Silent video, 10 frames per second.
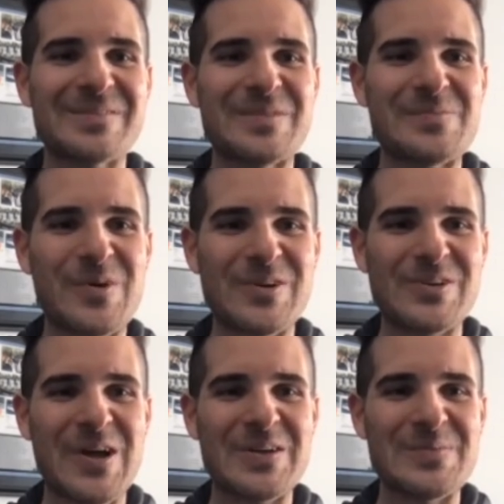more to
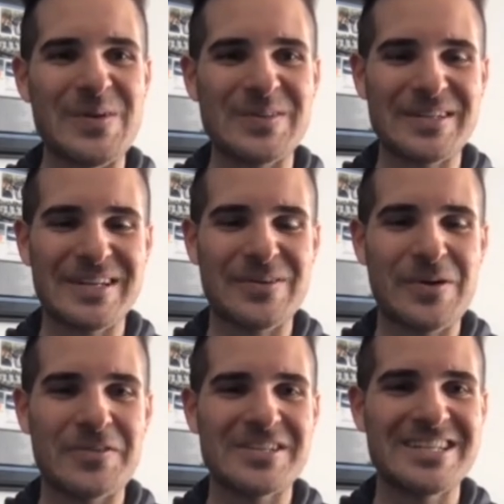talk about
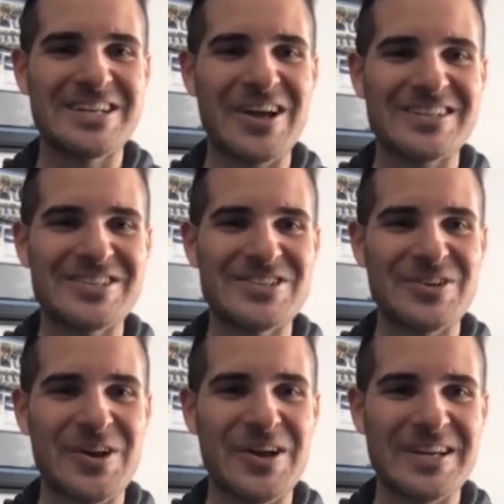Sea Dogs and junior hockey.